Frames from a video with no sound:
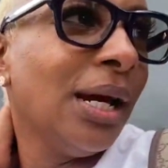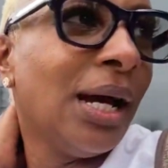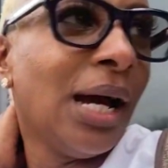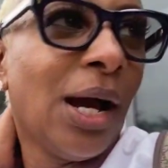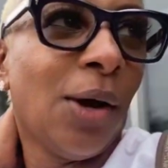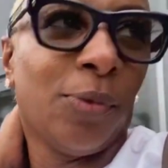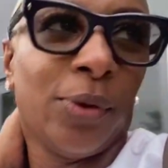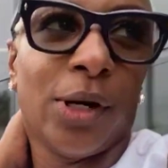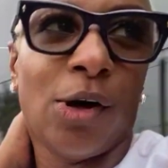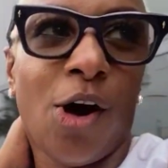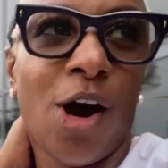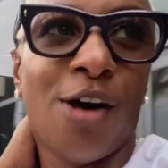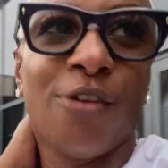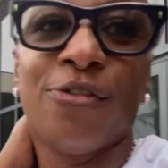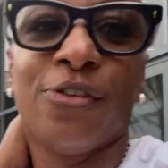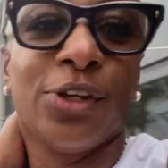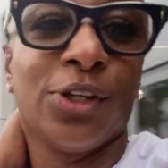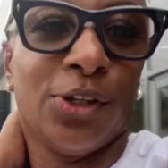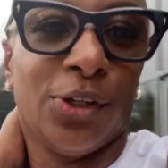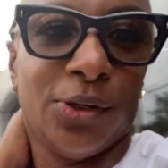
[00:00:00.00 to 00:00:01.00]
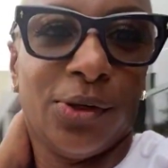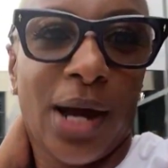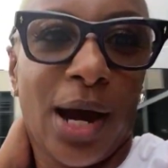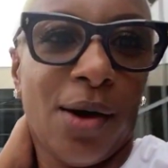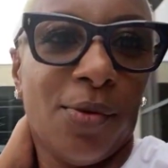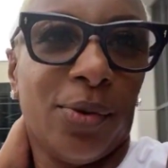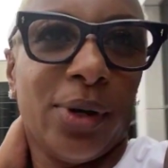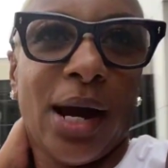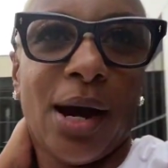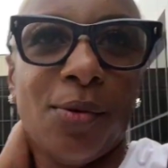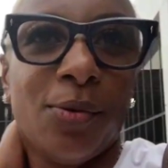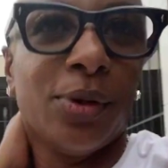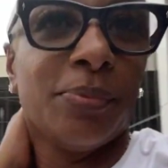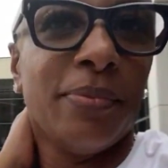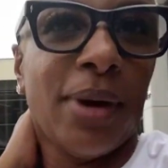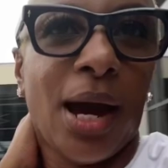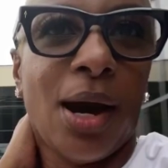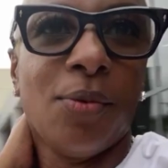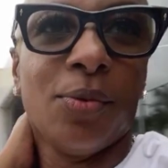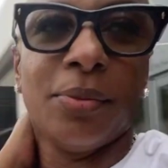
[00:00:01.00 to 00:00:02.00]
I will offer you. I would I would
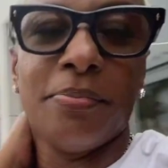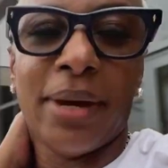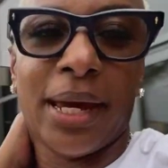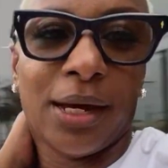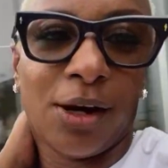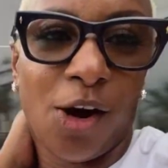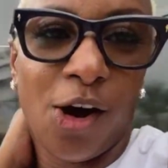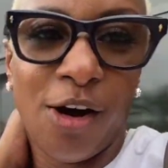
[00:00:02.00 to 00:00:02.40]
I would make an